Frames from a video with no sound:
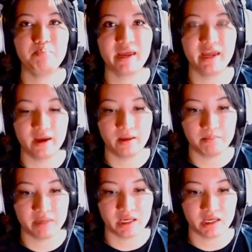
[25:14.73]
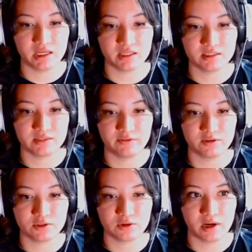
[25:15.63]
Bam, bitch.
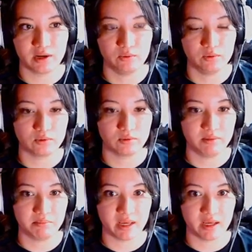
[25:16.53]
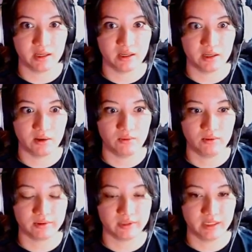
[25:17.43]
First try. Ooh, green paint.
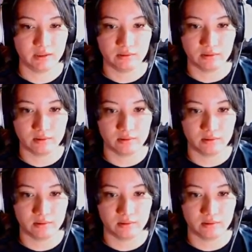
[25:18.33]
Oh, thank you.